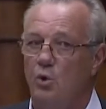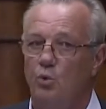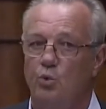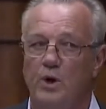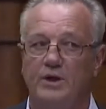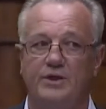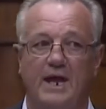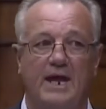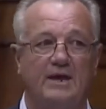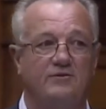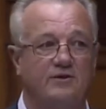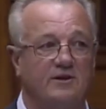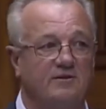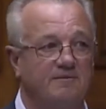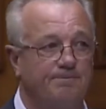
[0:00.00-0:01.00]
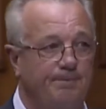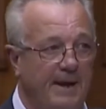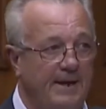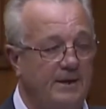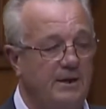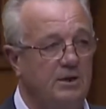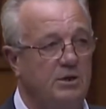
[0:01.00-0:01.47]
with a
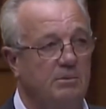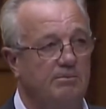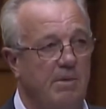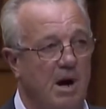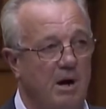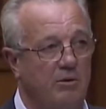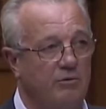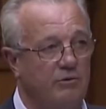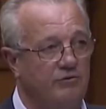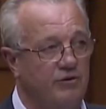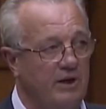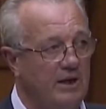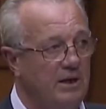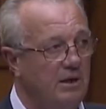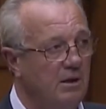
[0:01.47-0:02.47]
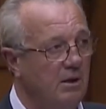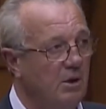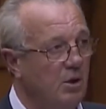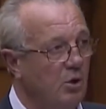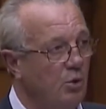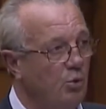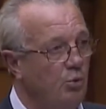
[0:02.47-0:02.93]
suspended democracy,
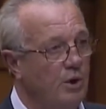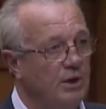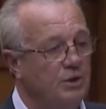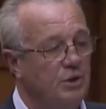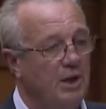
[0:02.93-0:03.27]
with